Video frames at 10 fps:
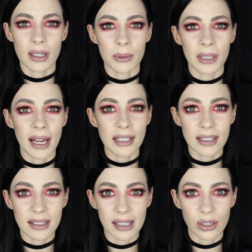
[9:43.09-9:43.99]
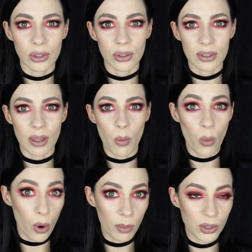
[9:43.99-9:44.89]
I would like to see you do
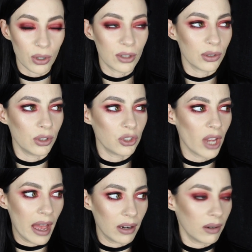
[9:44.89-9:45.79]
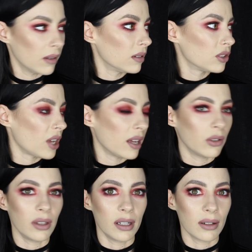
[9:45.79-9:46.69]
some warm tones on your channel.
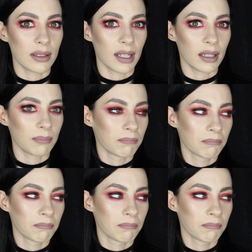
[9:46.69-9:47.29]
channel. And I was like,